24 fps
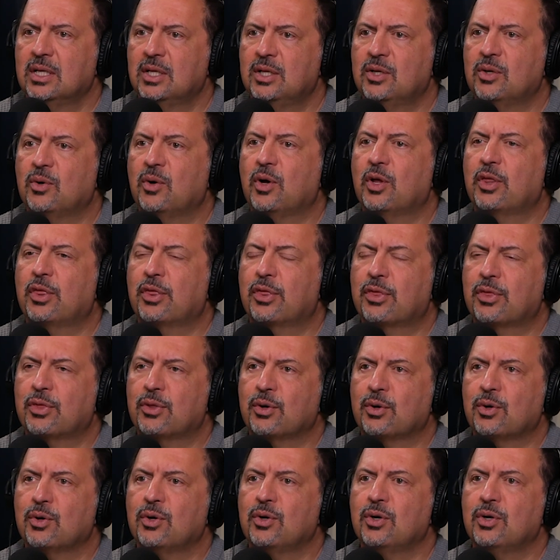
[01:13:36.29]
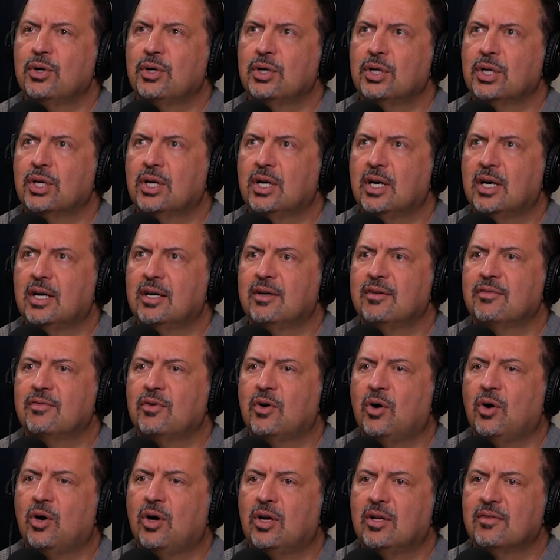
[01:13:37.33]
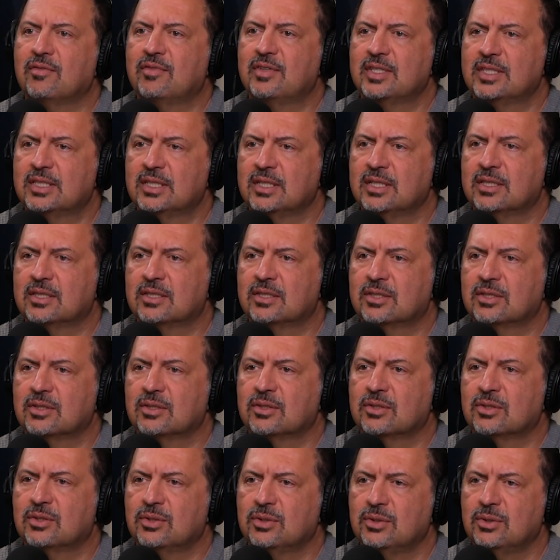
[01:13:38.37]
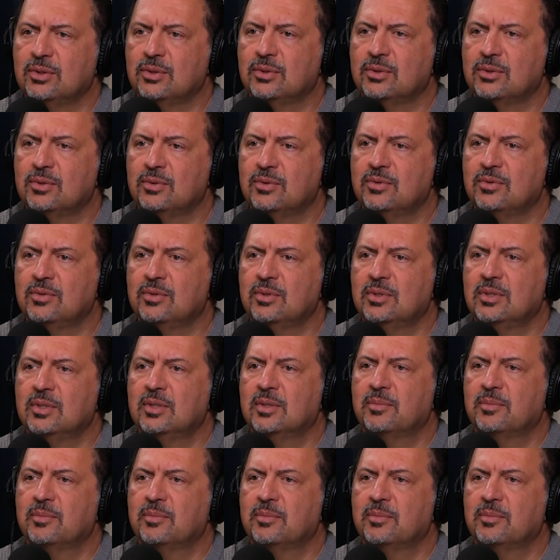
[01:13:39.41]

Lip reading: a third of all visits to